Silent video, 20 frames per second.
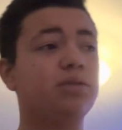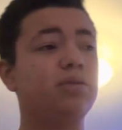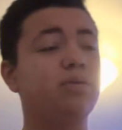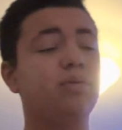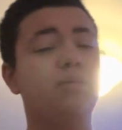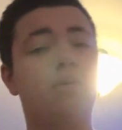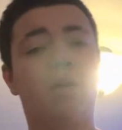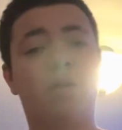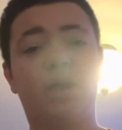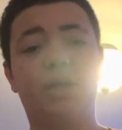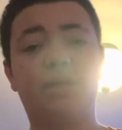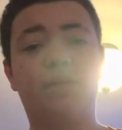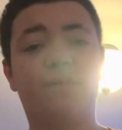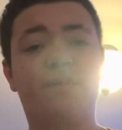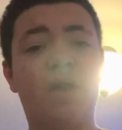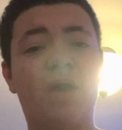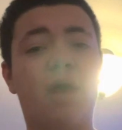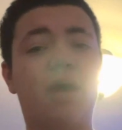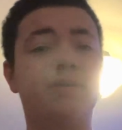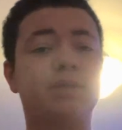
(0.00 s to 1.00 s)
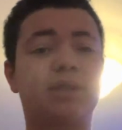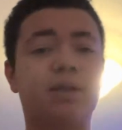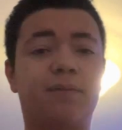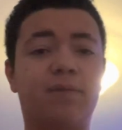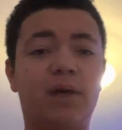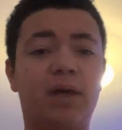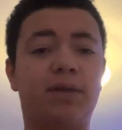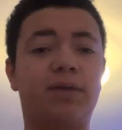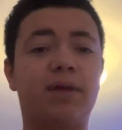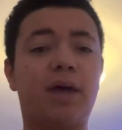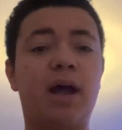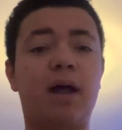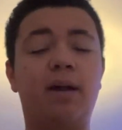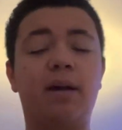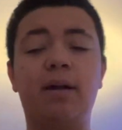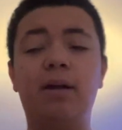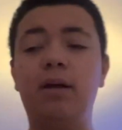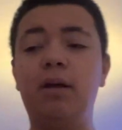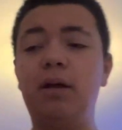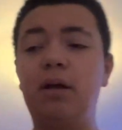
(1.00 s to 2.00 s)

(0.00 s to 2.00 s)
who are into Valve, stuff like that,